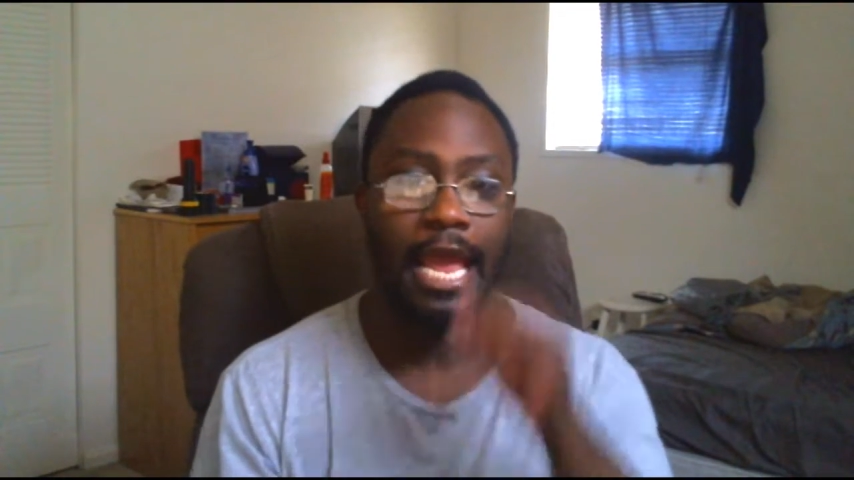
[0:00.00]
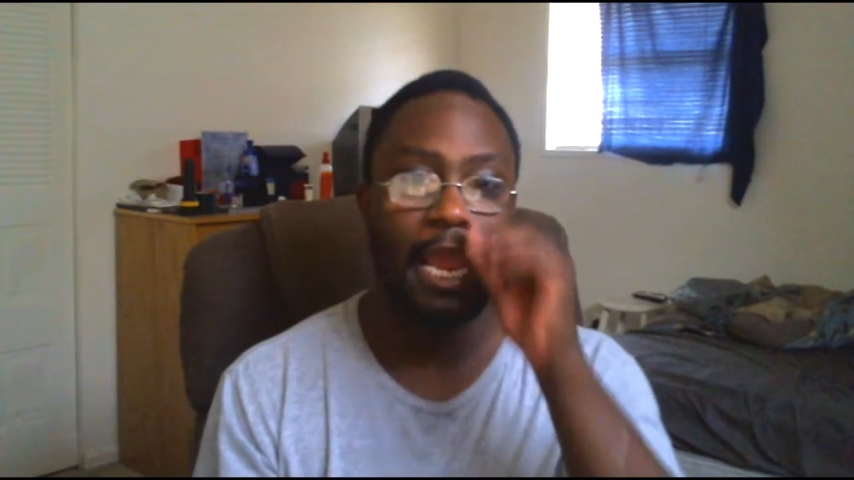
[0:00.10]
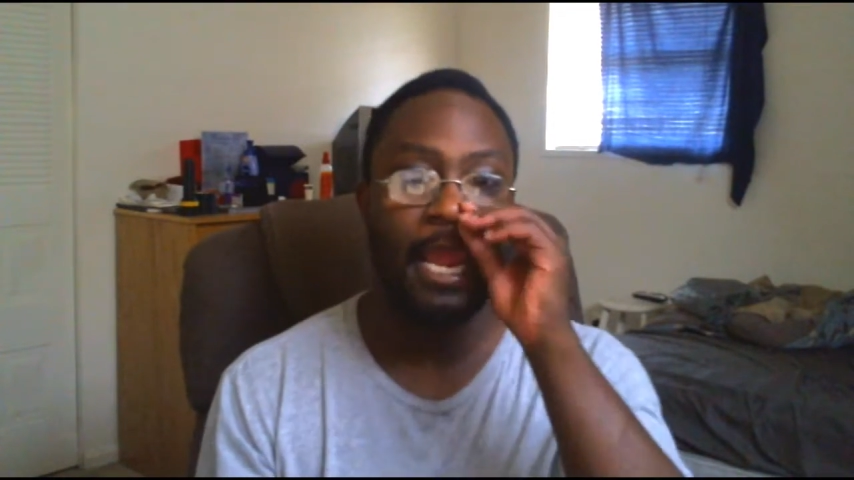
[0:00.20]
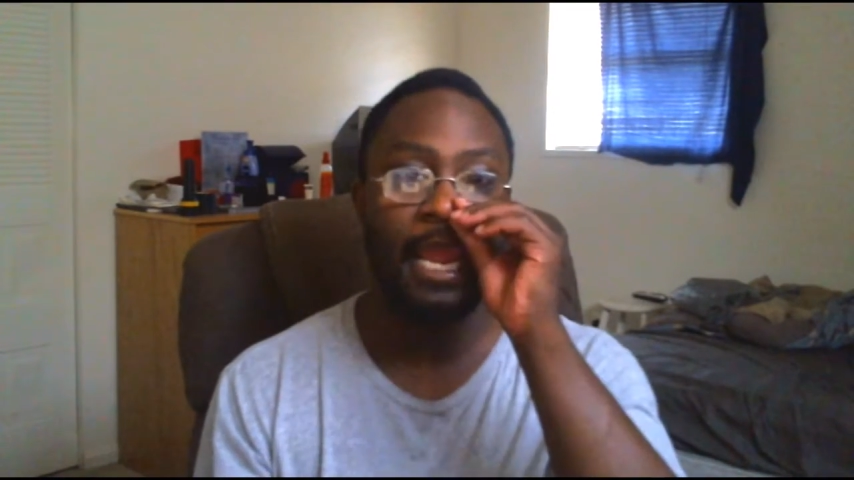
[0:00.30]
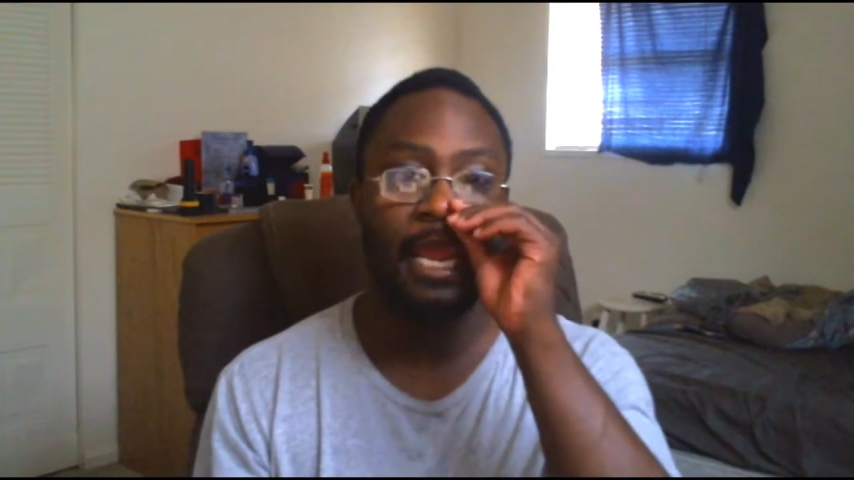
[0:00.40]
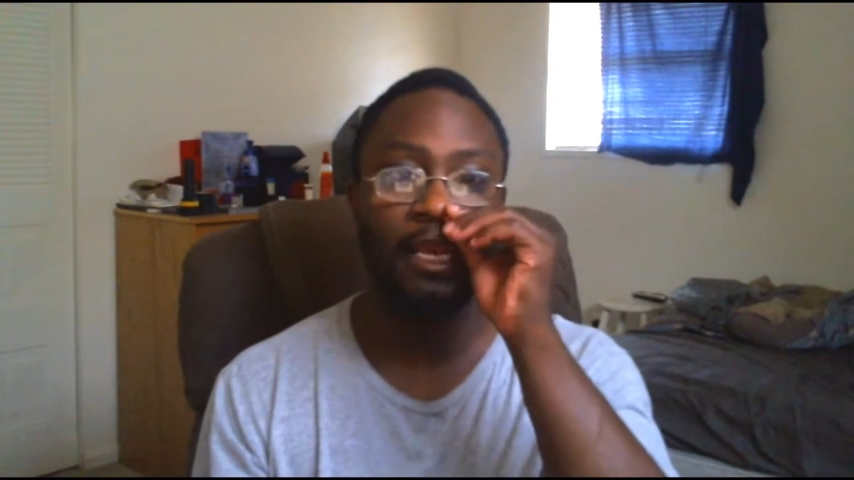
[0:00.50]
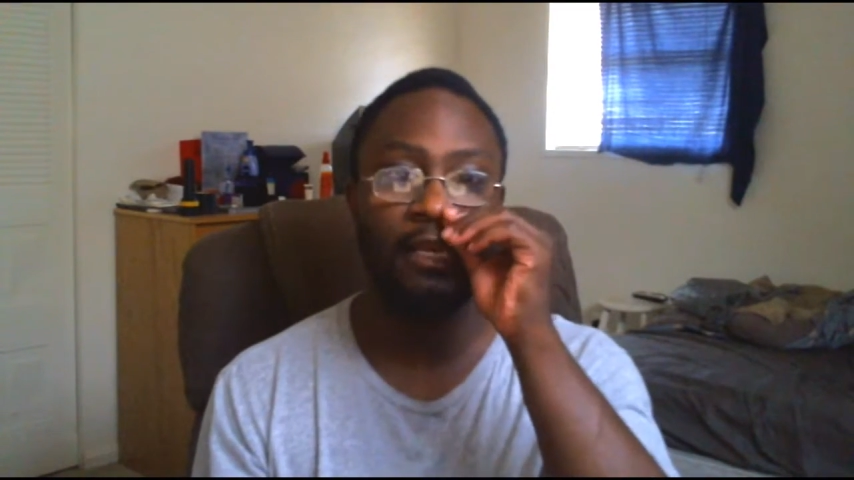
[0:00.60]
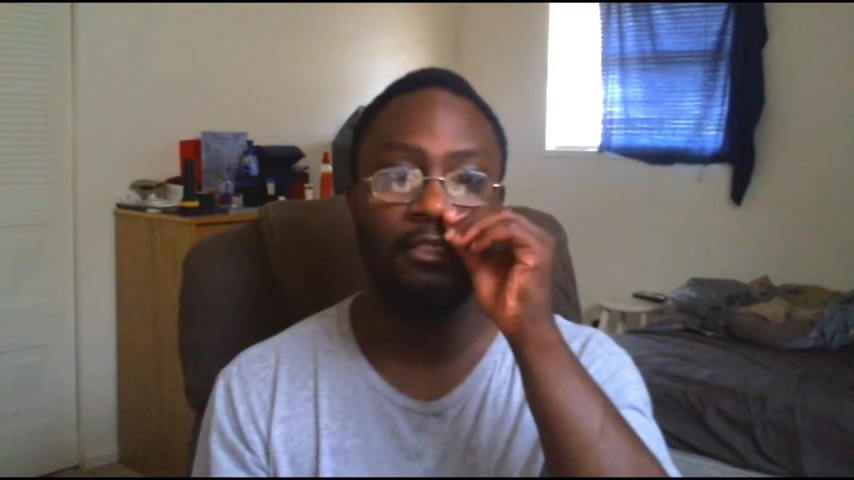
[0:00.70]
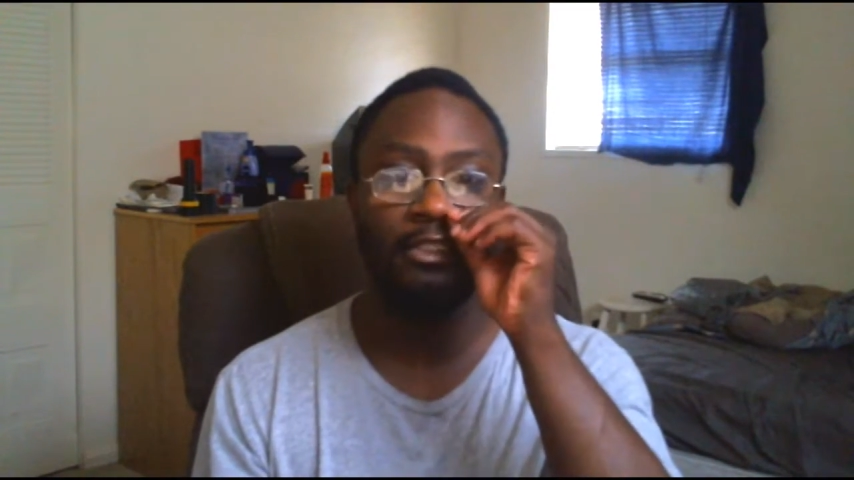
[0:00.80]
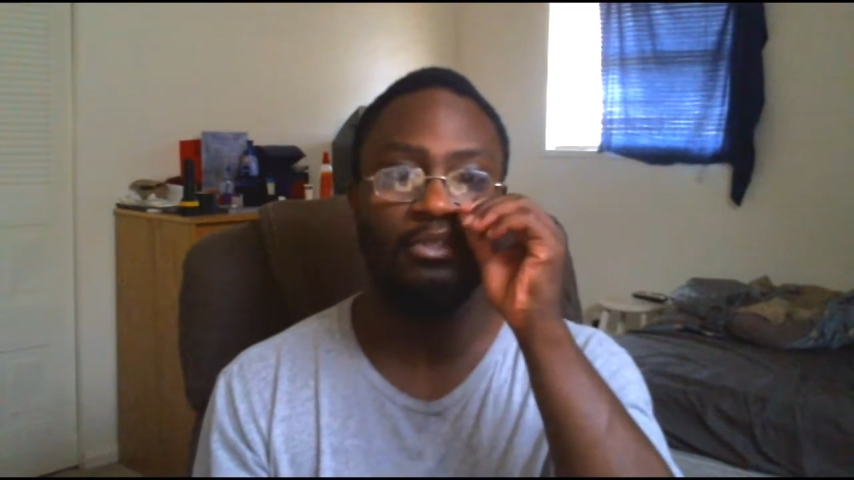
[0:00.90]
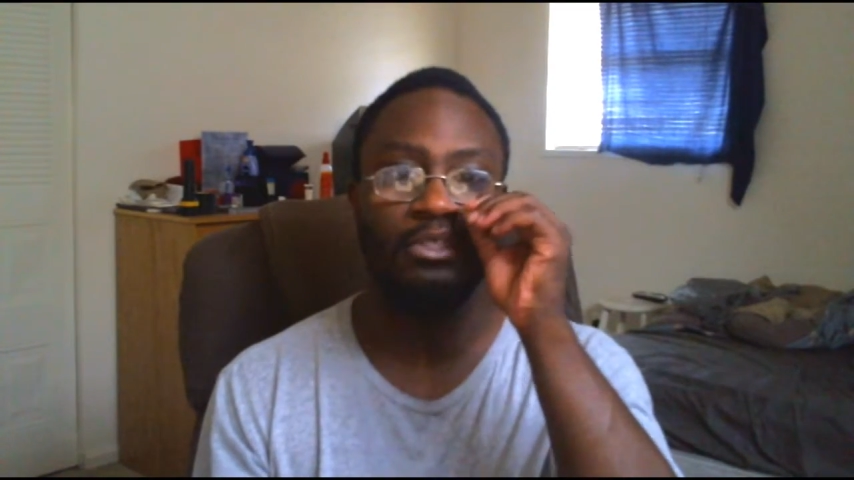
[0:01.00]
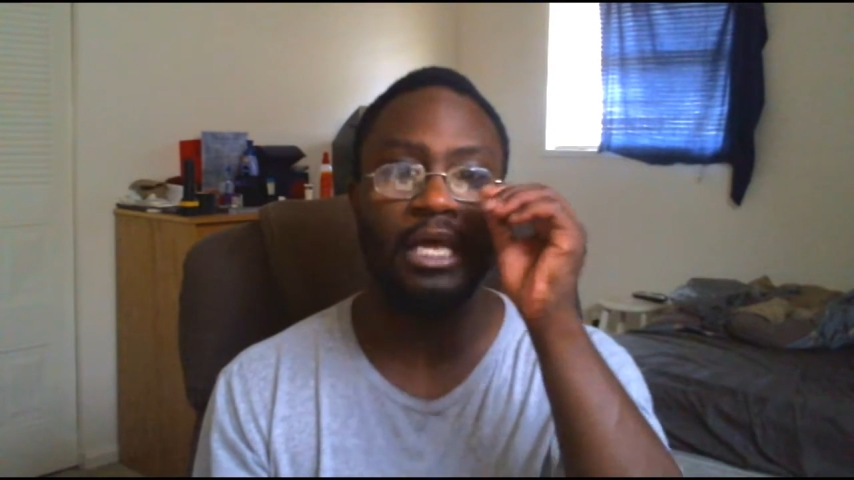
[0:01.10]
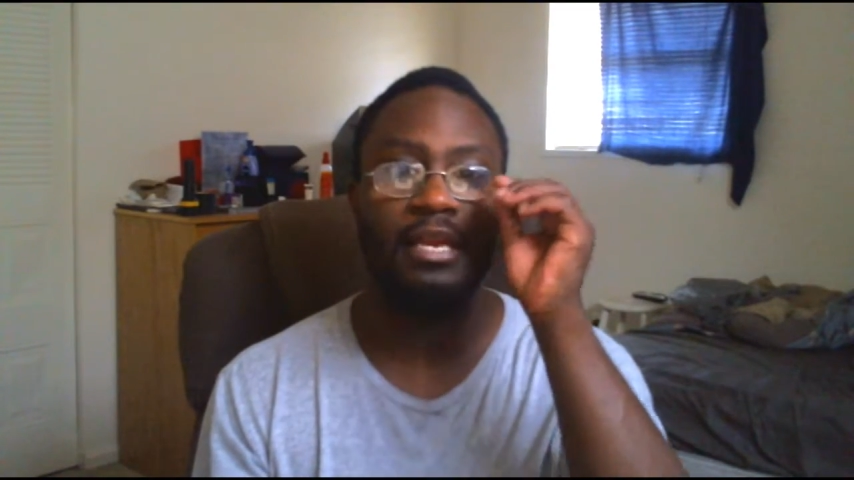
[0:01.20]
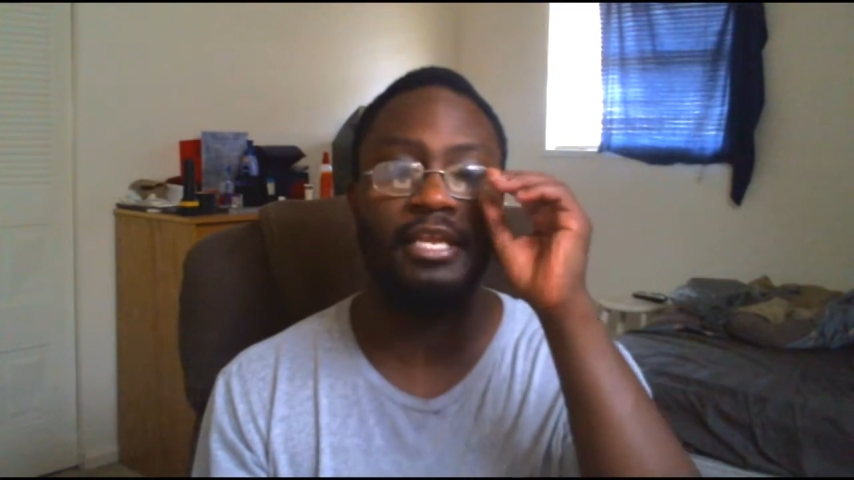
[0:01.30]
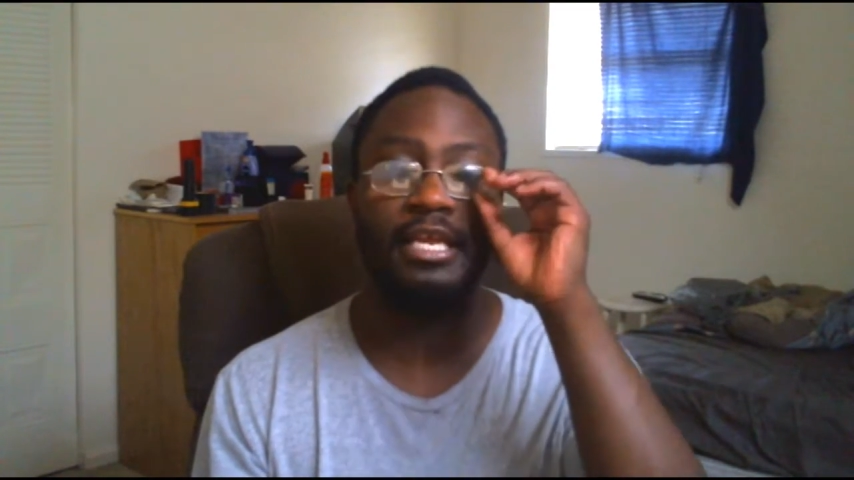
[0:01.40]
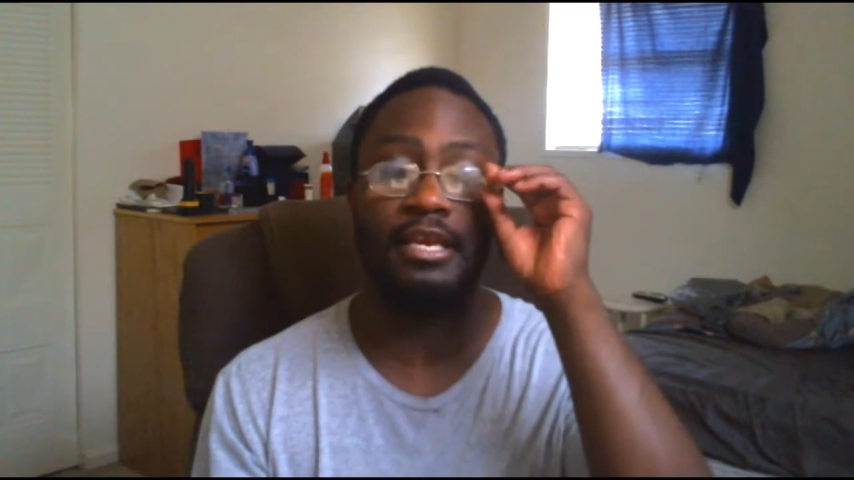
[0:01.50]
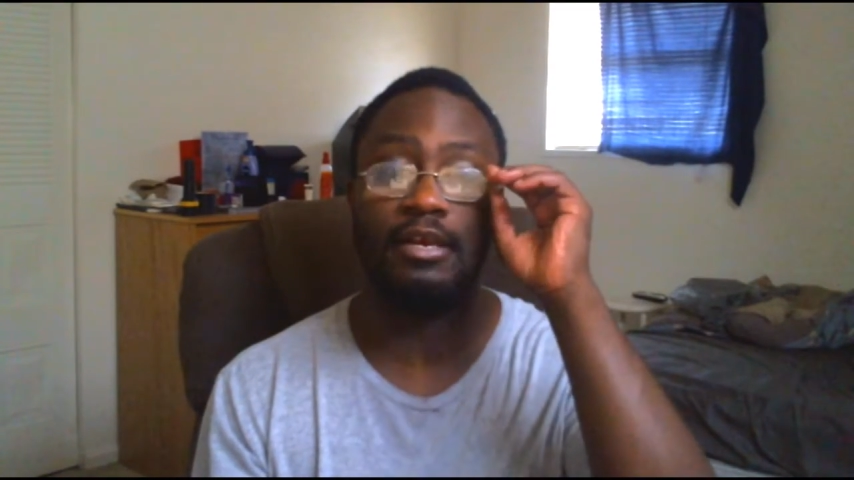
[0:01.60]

And Suzetta